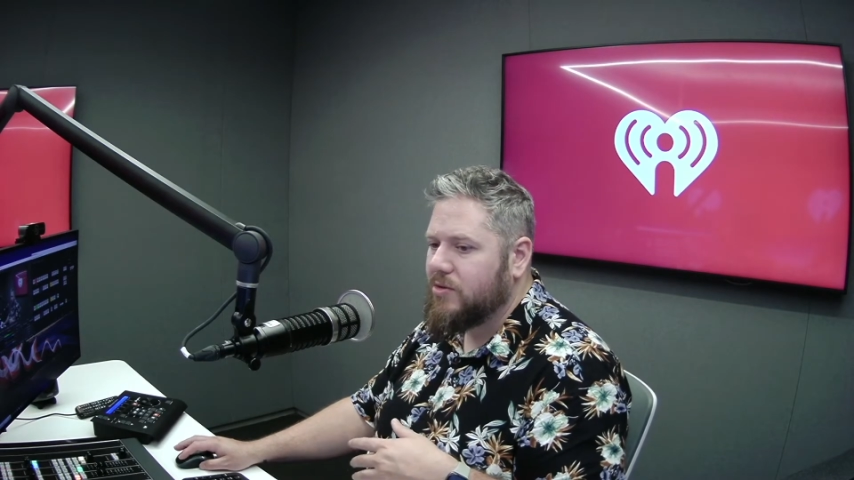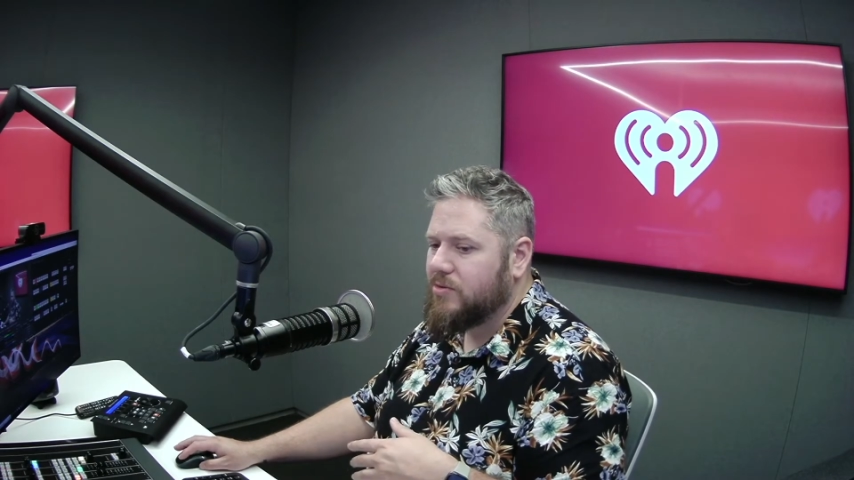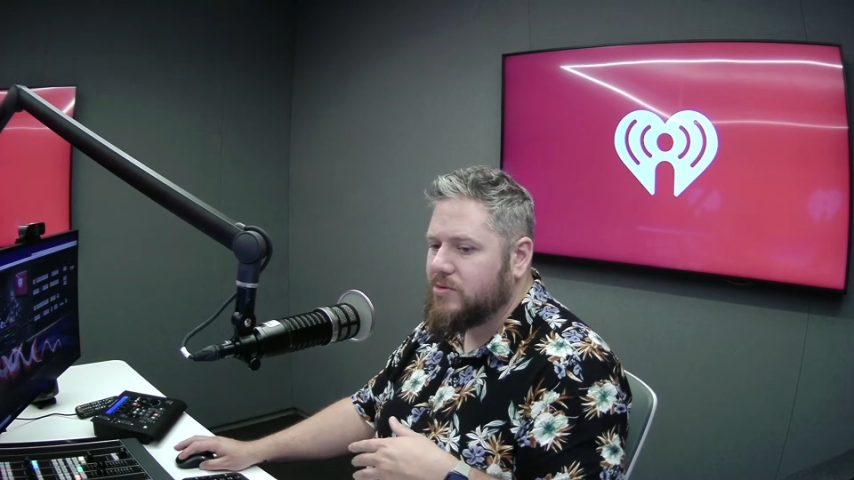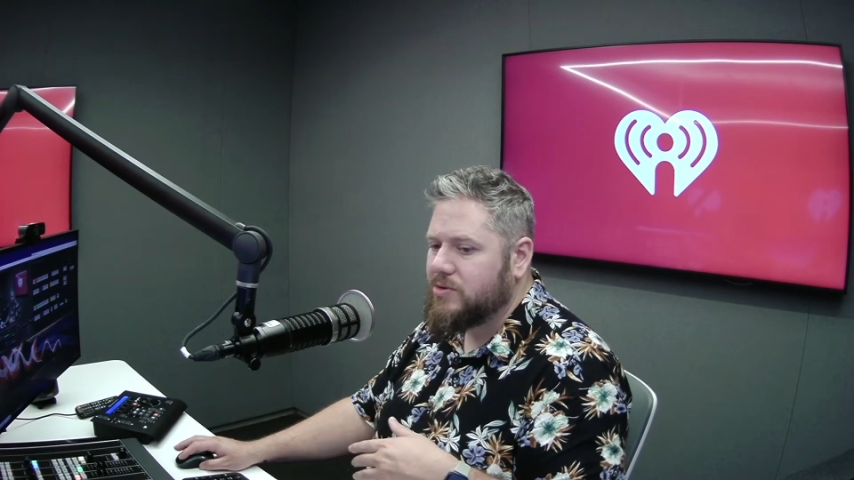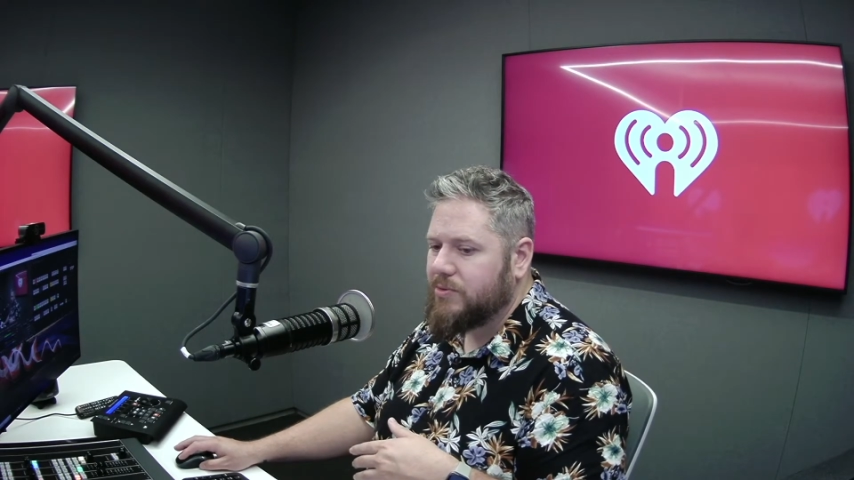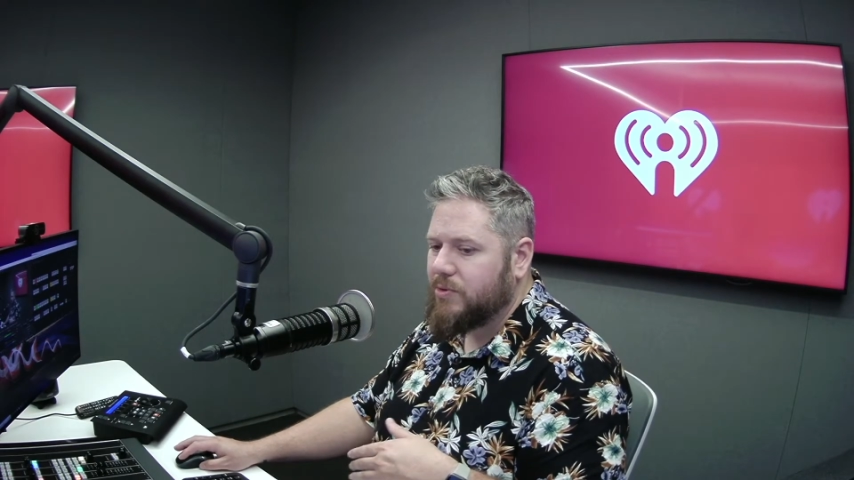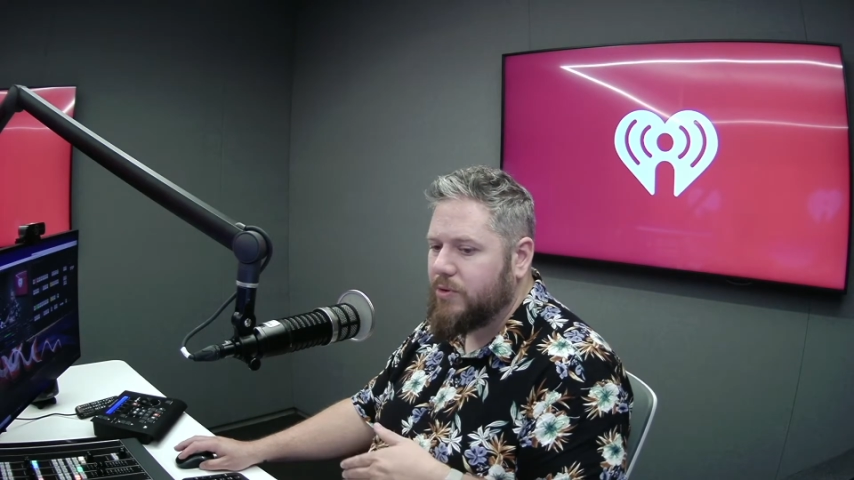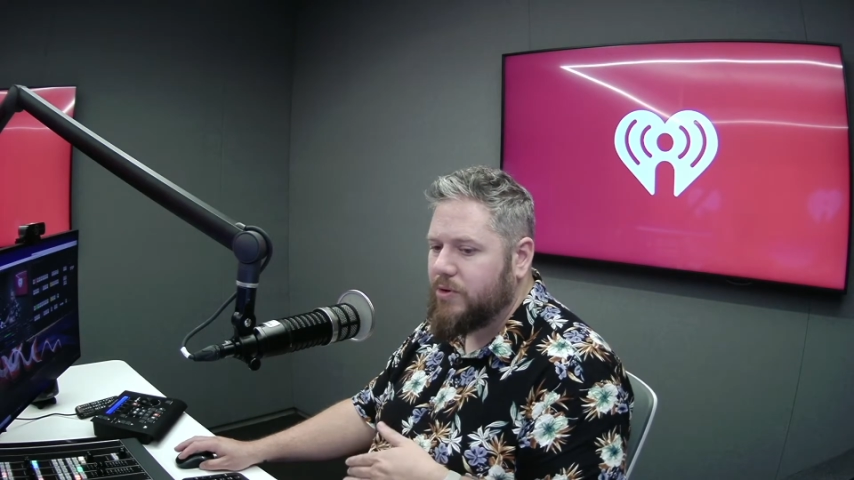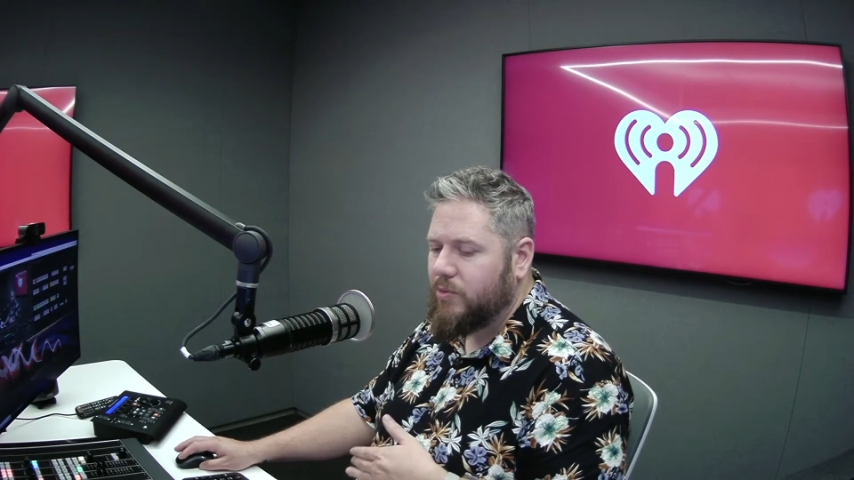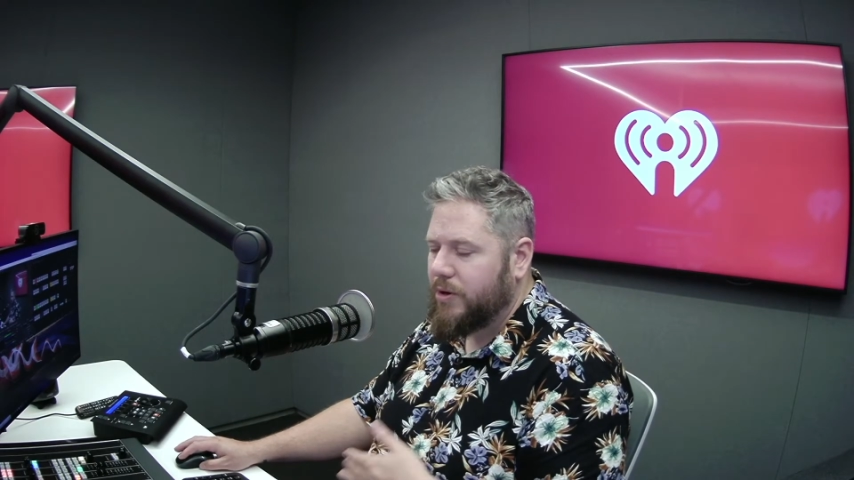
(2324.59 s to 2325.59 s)
something
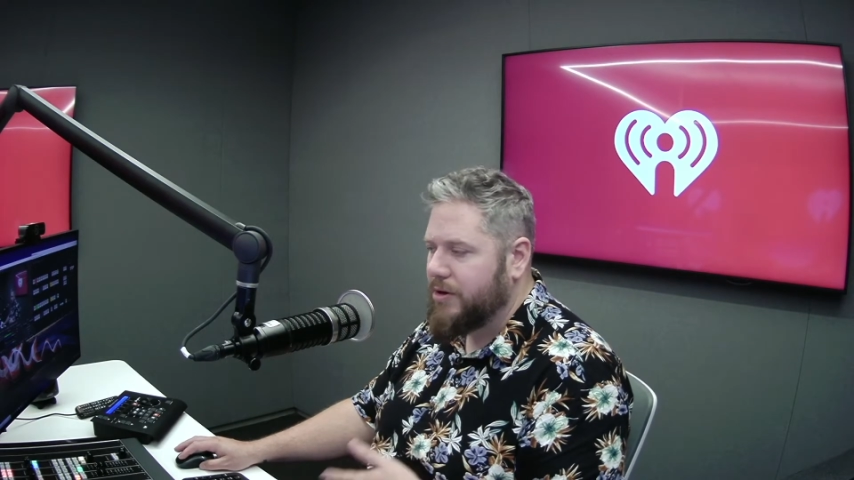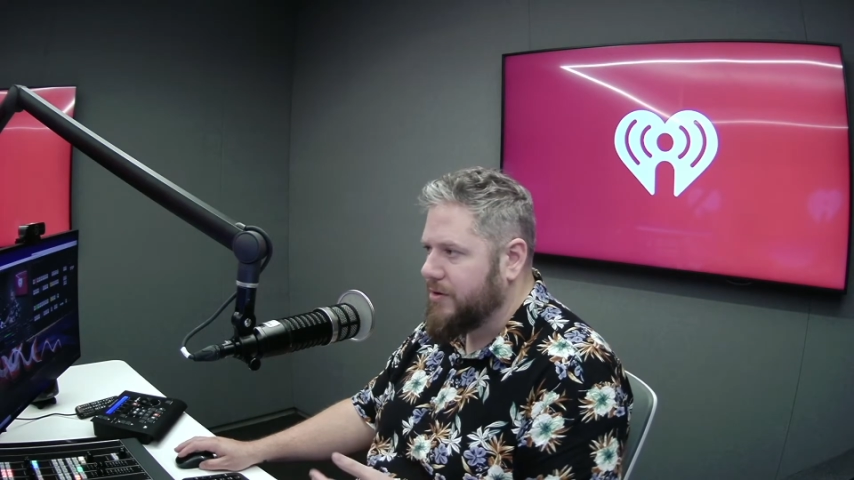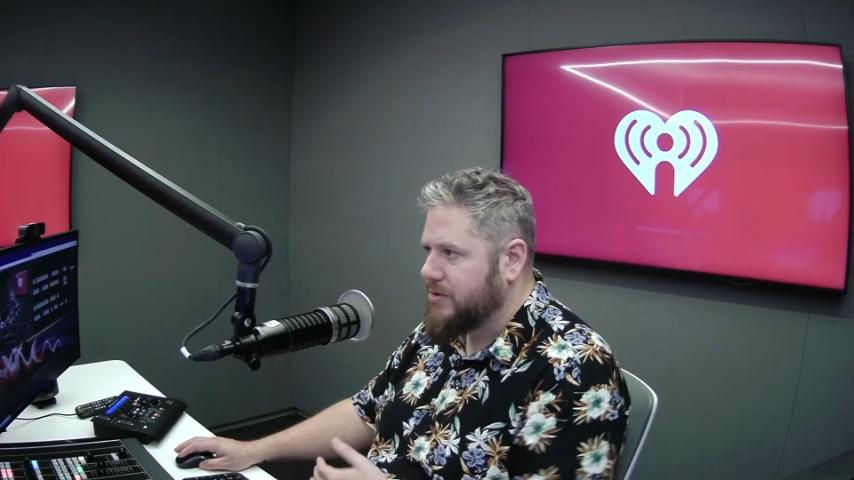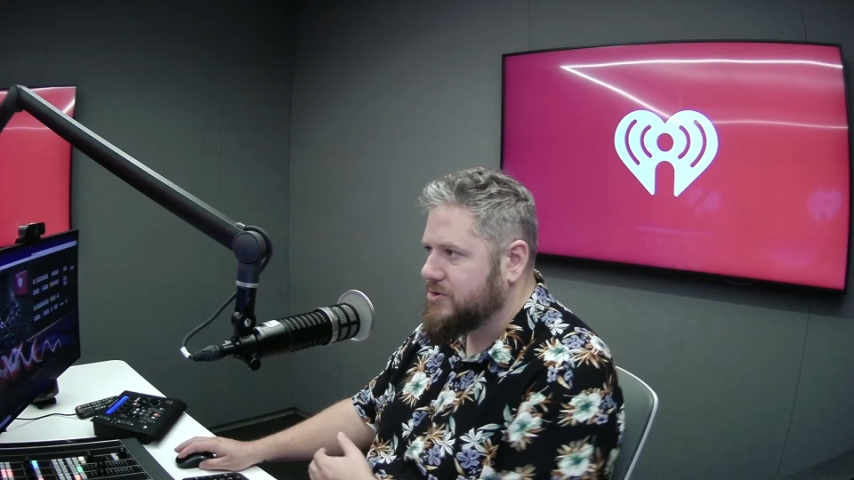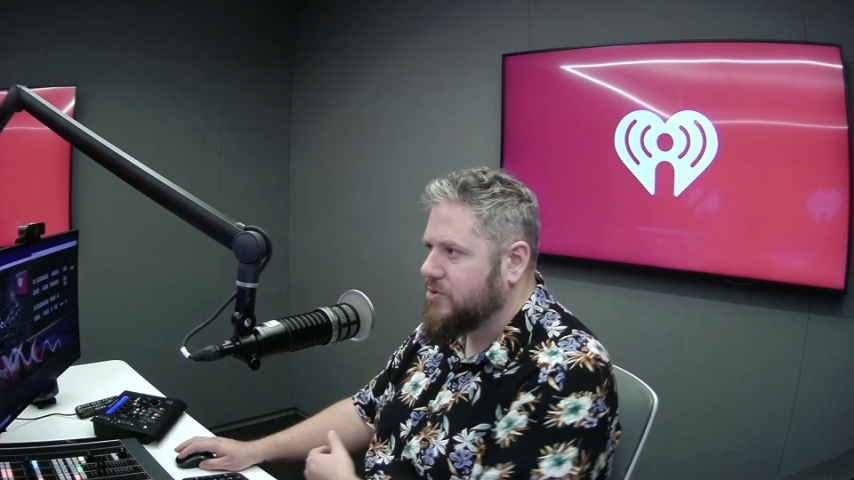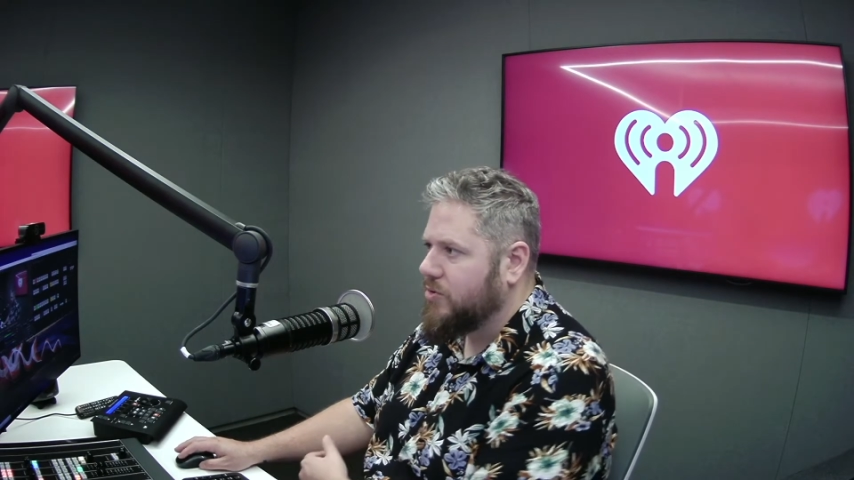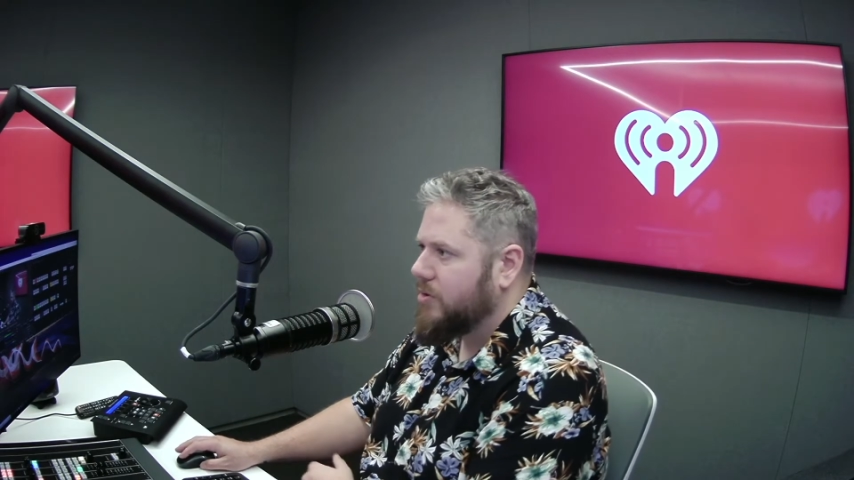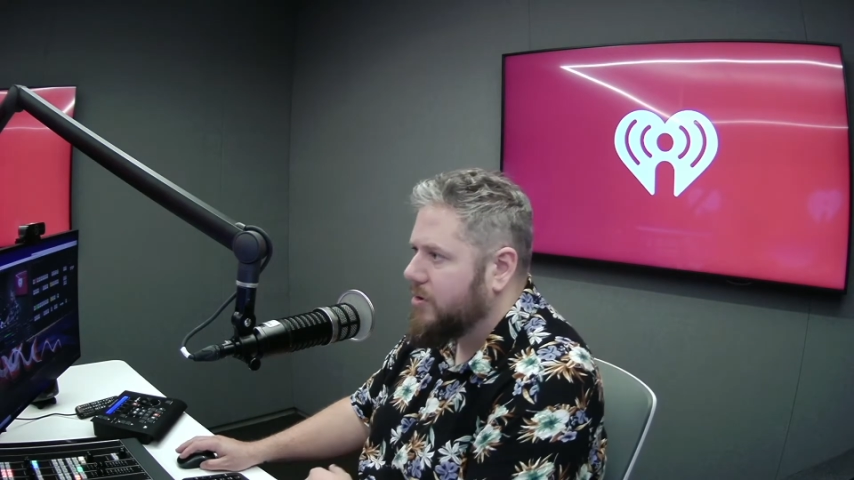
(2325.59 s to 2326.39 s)
you wear to the store.